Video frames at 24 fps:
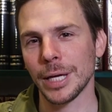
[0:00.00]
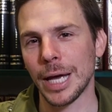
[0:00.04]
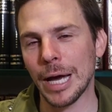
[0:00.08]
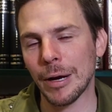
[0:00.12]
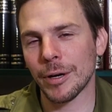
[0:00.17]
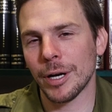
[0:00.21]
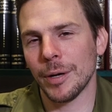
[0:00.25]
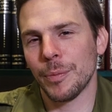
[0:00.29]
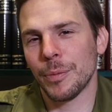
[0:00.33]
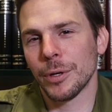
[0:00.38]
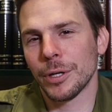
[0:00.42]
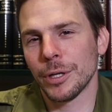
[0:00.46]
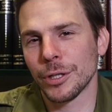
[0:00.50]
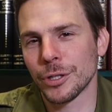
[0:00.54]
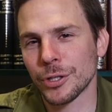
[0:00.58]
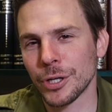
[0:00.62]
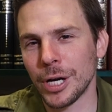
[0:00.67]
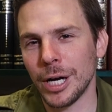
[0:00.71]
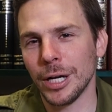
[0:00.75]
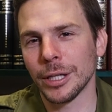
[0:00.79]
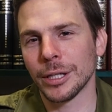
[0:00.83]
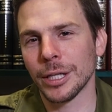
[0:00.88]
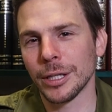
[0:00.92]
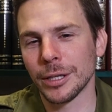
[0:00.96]
How can I bring a
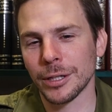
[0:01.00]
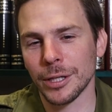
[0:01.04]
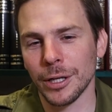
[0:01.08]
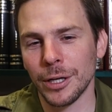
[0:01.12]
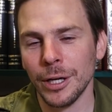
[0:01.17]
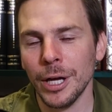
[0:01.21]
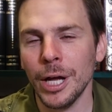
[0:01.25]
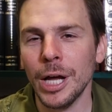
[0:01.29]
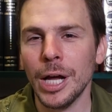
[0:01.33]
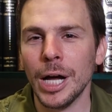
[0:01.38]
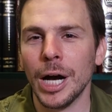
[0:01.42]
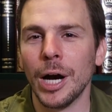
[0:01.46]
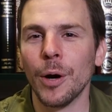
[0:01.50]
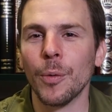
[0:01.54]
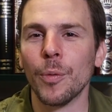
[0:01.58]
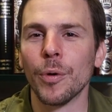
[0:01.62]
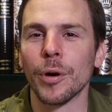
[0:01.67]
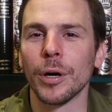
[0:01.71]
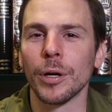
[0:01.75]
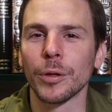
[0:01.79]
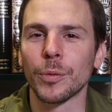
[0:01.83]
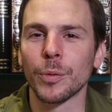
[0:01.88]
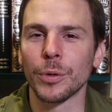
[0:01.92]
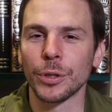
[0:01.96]
child into a
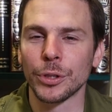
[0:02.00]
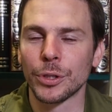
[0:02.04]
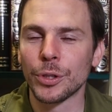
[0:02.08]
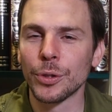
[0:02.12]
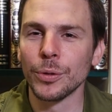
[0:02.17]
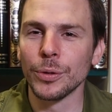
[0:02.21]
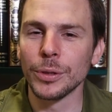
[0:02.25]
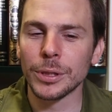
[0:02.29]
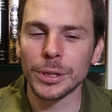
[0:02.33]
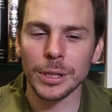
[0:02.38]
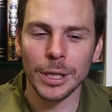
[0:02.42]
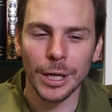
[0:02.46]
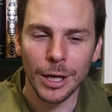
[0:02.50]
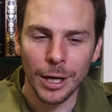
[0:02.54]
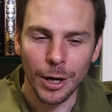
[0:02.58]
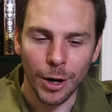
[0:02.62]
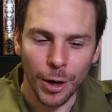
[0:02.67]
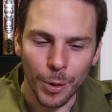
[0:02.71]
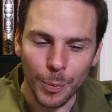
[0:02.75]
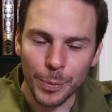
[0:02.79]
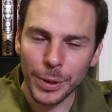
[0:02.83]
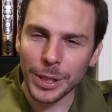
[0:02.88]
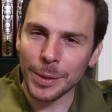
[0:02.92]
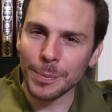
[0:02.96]
world where Jews
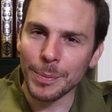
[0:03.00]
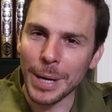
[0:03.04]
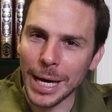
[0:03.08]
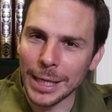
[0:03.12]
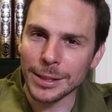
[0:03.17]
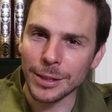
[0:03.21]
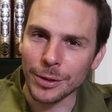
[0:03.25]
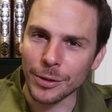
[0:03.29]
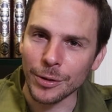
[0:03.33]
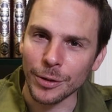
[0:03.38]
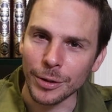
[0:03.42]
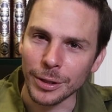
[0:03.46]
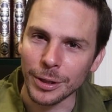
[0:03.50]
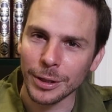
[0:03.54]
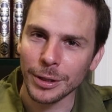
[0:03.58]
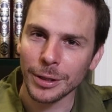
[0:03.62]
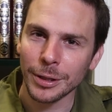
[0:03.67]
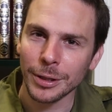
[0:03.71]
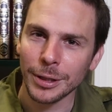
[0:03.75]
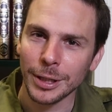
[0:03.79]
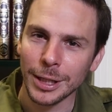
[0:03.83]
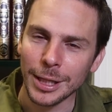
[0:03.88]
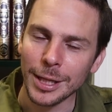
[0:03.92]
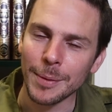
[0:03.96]
are being massacred
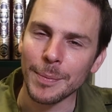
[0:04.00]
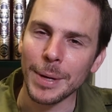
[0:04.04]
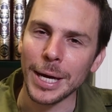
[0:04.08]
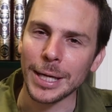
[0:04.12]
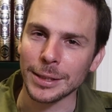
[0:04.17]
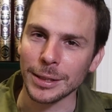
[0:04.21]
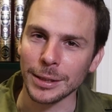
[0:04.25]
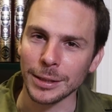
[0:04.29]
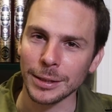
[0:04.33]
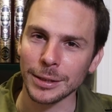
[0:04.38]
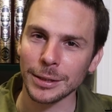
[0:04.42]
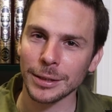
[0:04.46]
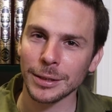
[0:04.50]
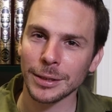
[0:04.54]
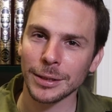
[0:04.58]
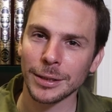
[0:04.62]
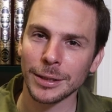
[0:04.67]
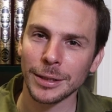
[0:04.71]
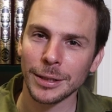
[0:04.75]
in the masses?